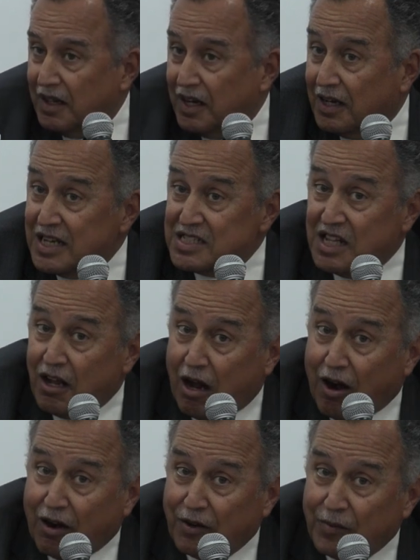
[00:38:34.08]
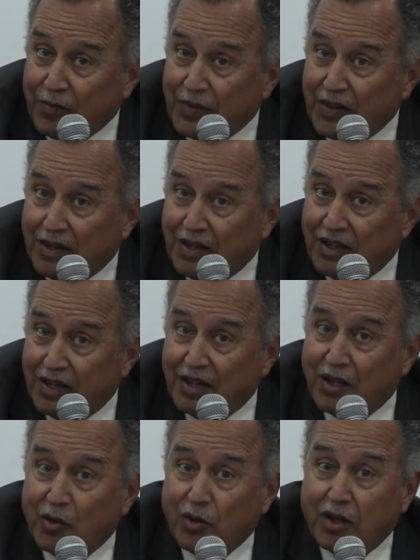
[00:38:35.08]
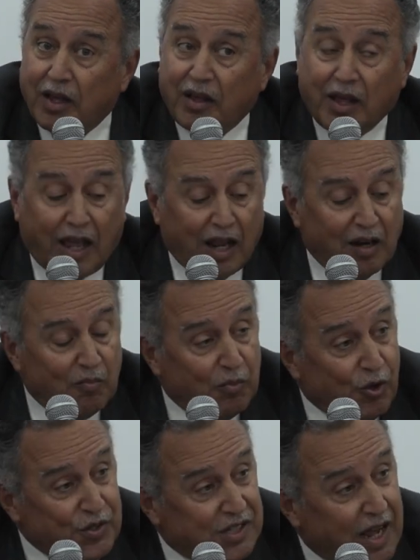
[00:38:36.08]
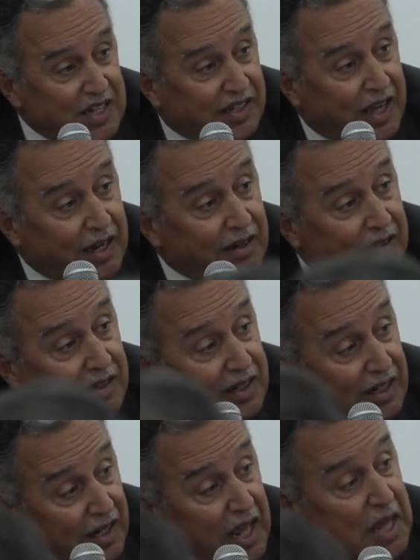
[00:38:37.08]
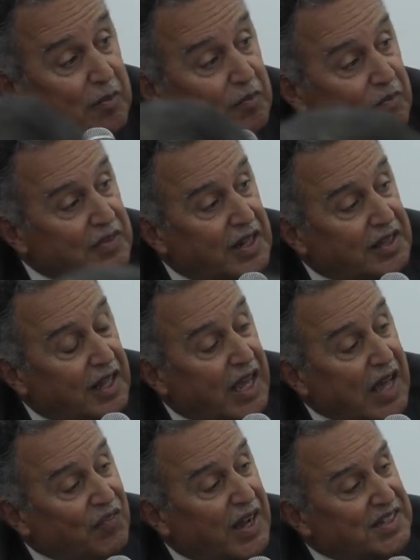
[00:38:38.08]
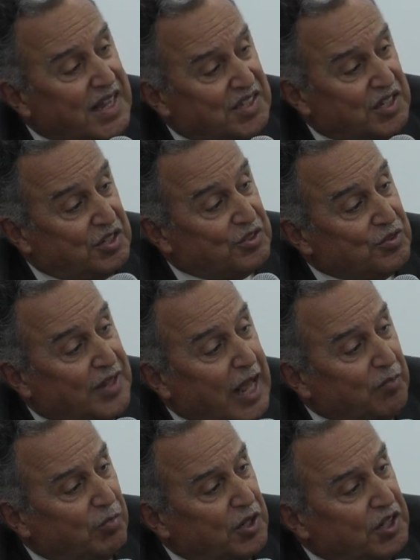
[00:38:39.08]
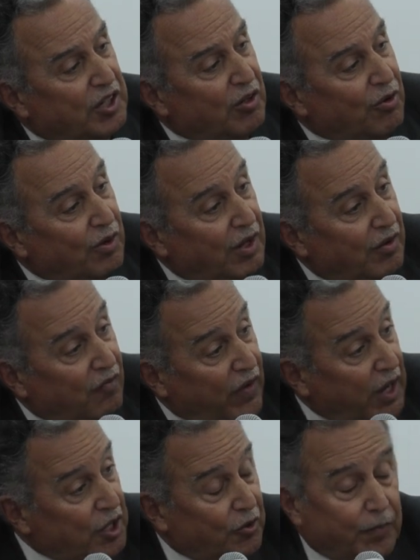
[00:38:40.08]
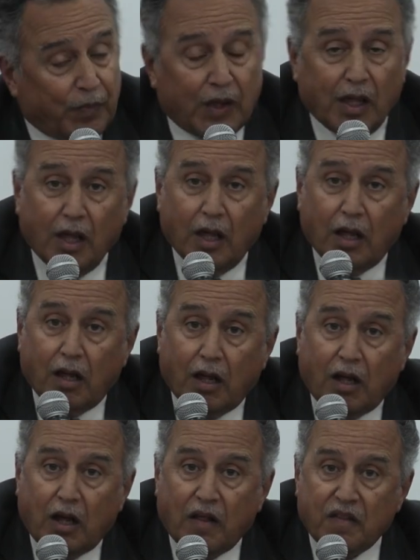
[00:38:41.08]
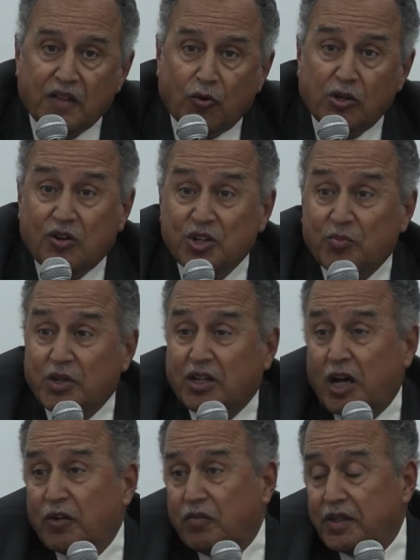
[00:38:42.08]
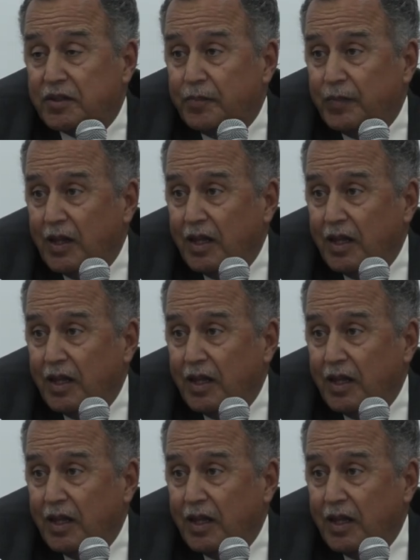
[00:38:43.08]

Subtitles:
And unless they are, and both sides can claim that they have identity to that particular venue, there will going to be conflict.